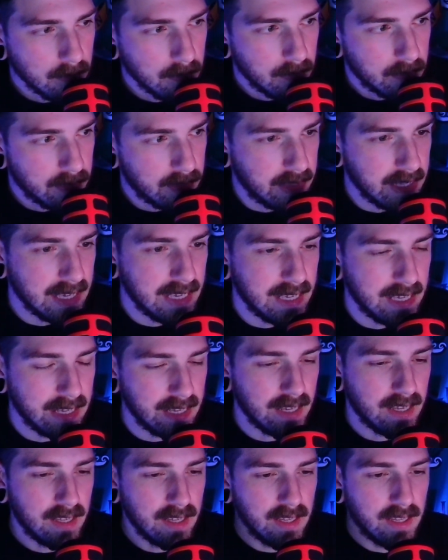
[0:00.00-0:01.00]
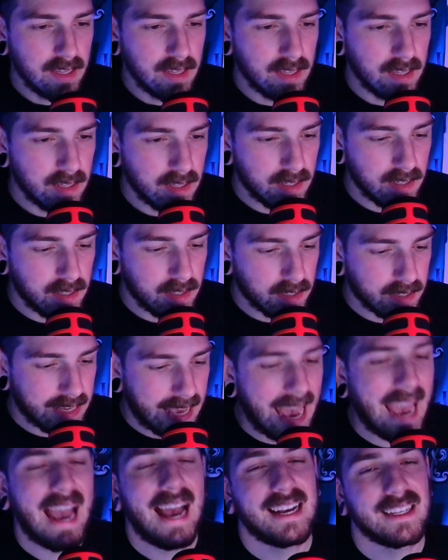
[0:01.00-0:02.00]
the
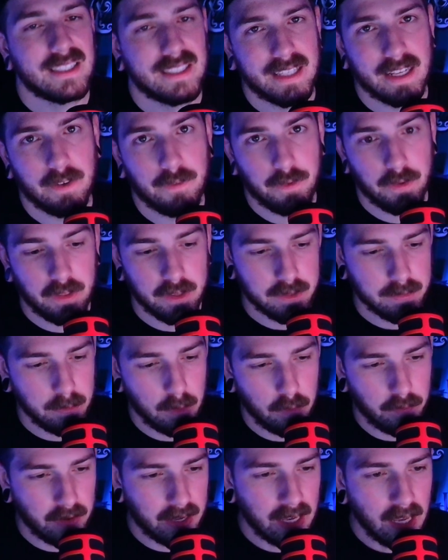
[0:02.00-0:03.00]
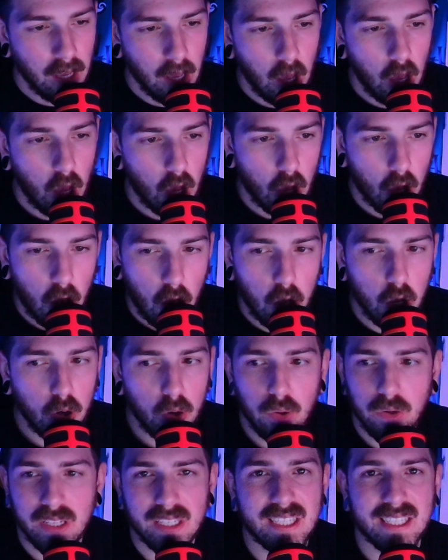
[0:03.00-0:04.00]
casting for this movie,
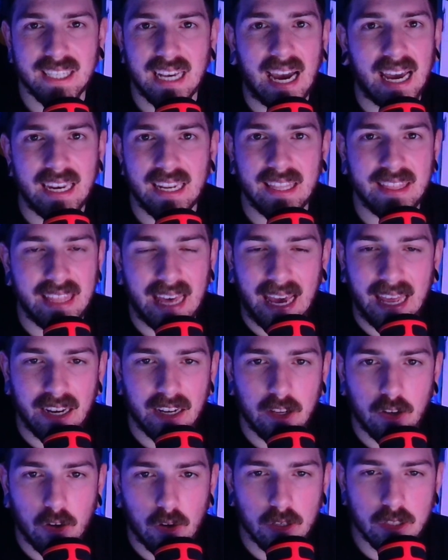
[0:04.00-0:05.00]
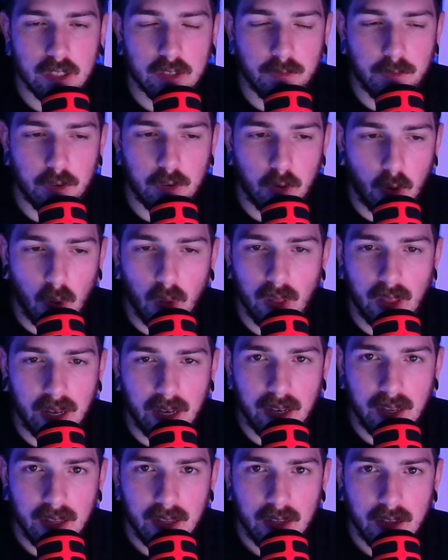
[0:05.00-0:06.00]
who decided that Christopher
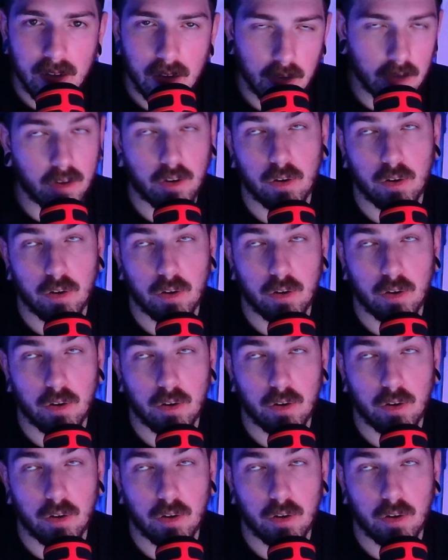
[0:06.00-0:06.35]
Nolan, who